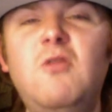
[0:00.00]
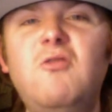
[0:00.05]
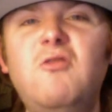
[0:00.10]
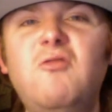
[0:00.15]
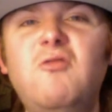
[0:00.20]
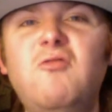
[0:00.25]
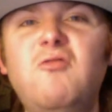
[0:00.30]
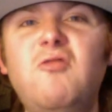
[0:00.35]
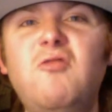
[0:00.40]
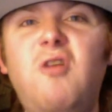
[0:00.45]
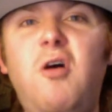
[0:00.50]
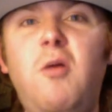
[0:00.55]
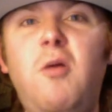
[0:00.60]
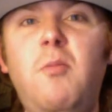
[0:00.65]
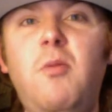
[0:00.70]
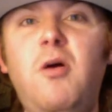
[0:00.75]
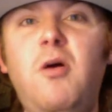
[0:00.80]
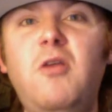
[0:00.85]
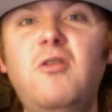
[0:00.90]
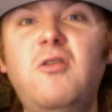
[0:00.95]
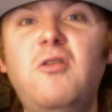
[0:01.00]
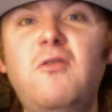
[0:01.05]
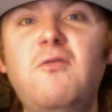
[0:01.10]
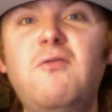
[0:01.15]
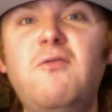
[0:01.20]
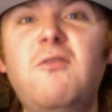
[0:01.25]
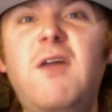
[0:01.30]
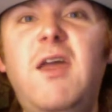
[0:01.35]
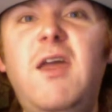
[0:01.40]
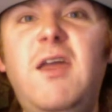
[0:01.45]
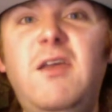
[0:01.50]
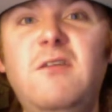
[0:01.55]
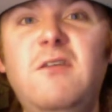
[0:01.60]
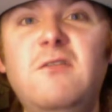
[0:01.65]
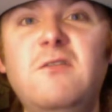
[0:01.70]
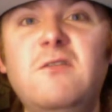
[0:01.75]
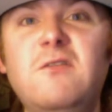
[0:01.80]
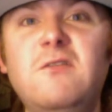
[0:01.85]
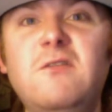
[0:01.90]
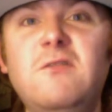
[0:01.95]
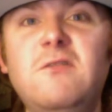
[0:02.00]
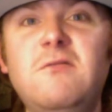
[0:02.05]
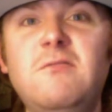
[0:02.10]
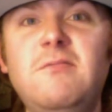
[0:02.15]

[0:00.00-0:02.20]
should stomp on your face.